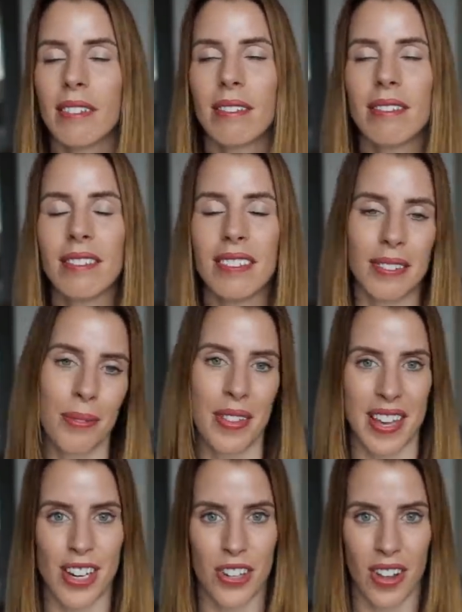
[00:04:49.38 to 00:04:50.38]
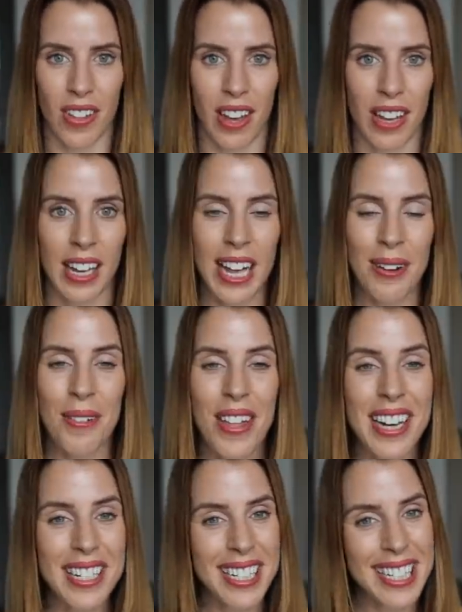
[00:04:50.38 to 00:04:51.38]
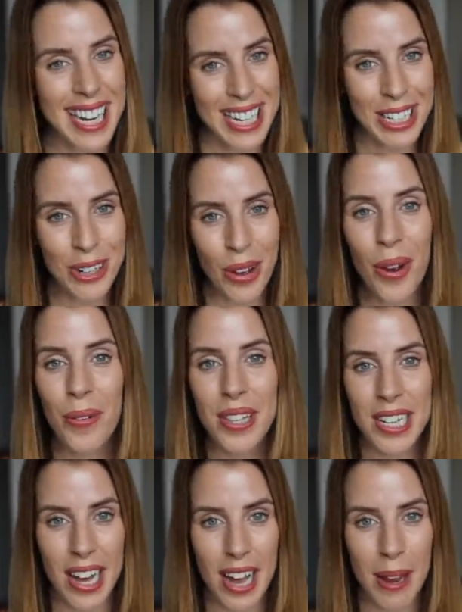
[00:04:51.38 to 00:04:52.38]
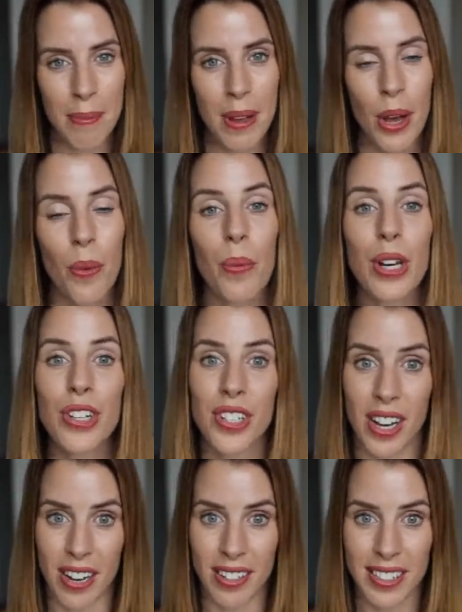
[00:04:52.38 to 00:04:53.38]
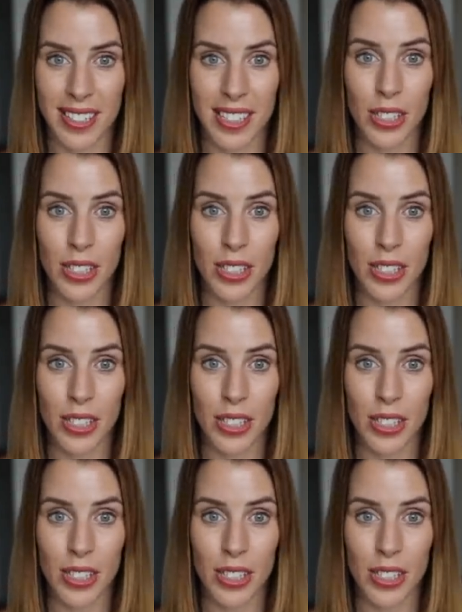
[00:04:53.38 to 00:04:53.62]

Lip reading: oh, with each other. Well, that does tend to go with time, which sucks.